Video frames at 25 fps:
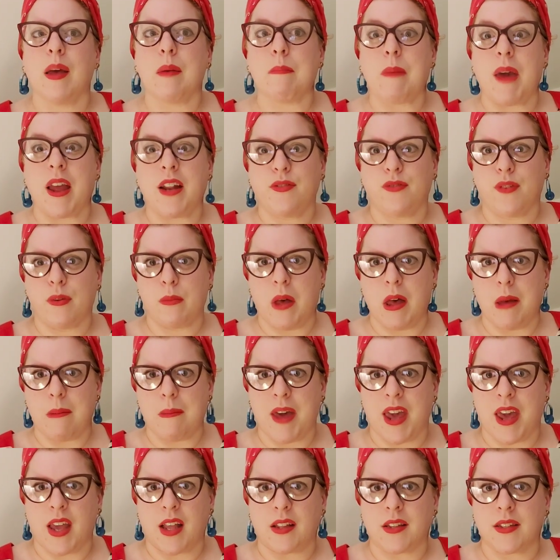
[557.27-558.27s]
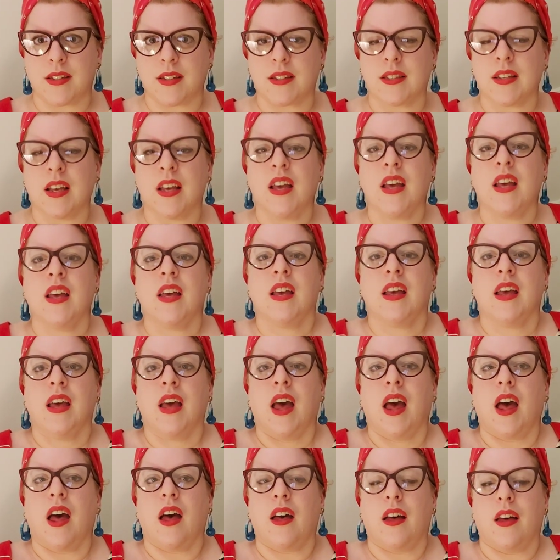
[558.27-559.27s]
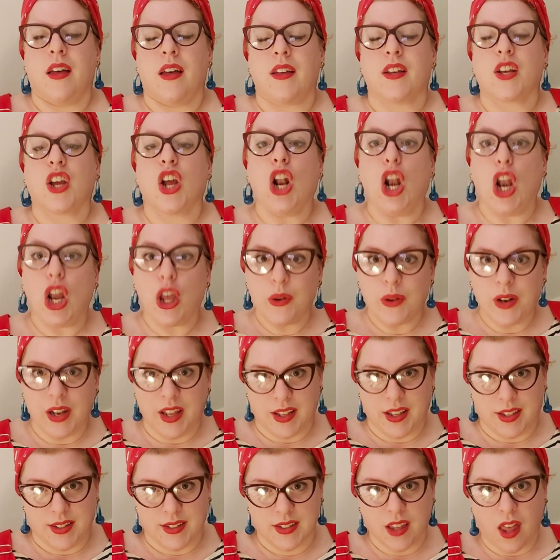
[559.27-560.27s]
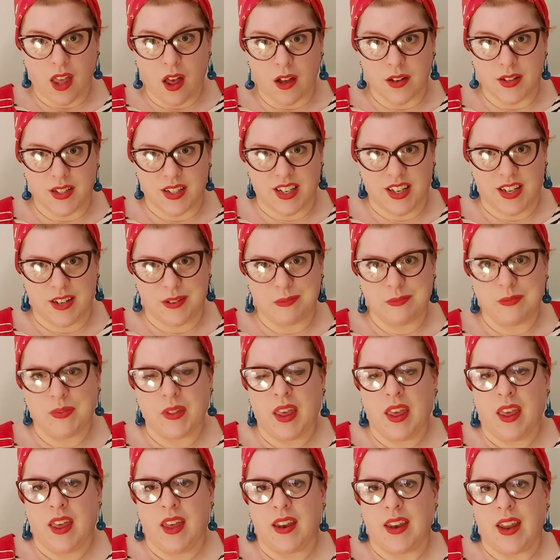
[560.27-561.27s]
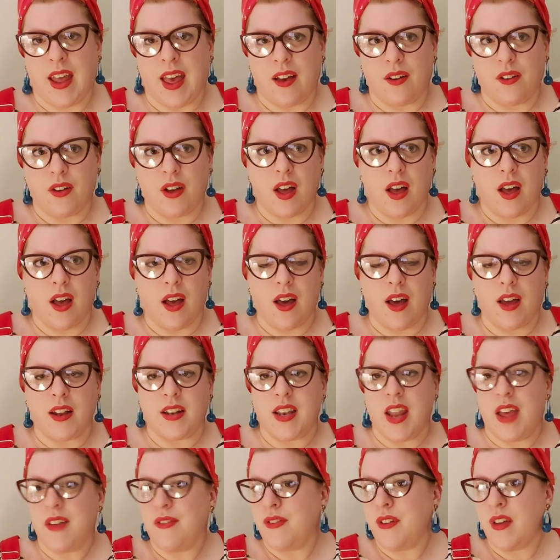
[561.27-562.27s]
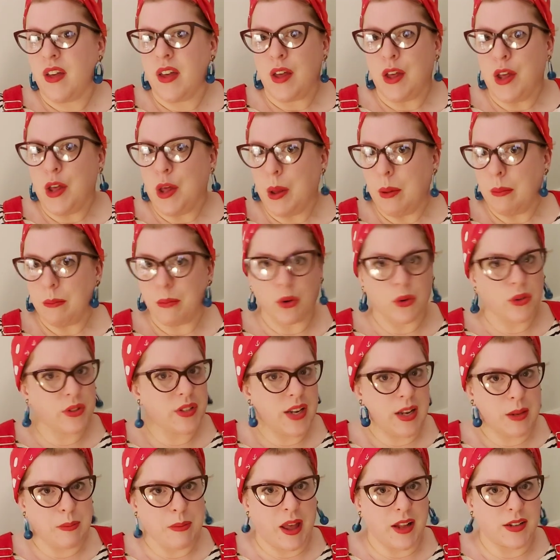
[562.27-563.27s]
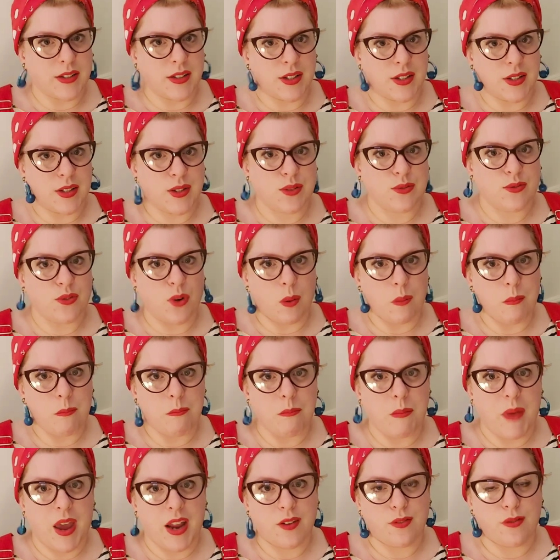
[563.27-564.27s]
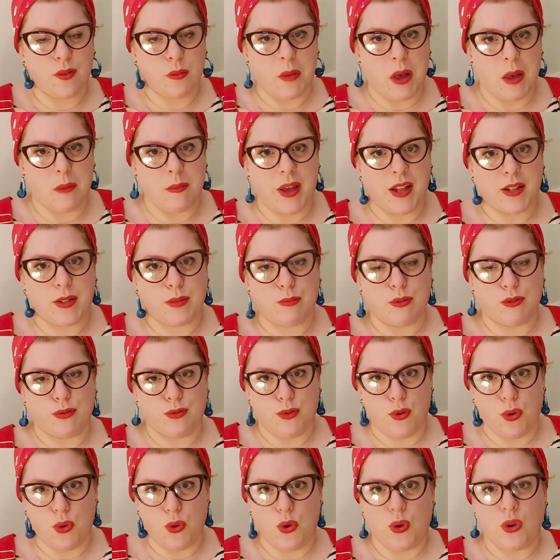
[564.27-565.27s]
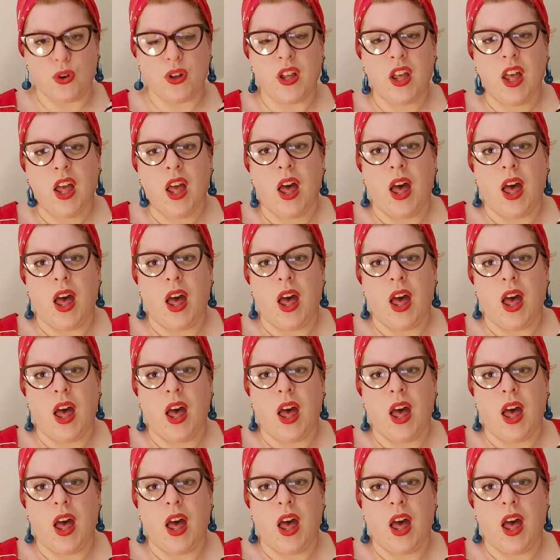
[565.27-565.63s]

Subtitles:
Made for Mermaids Clueless cardigan. Now, I'd never bought any patterns from Made for Mermaids before,